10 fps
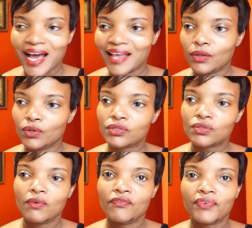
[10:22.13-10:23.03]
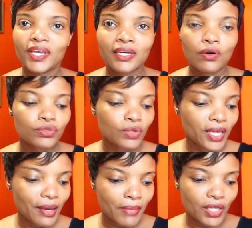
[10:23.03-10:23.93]
And also Vin also
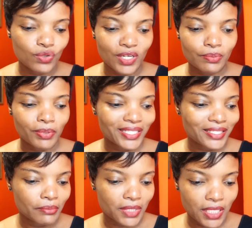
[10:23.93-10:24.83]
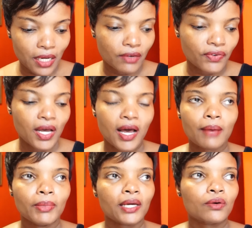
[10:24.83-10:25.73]
came out to express himself.
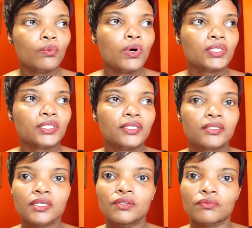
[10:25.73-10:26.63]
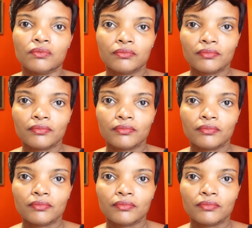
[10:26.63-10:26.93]
I'm like, what is new?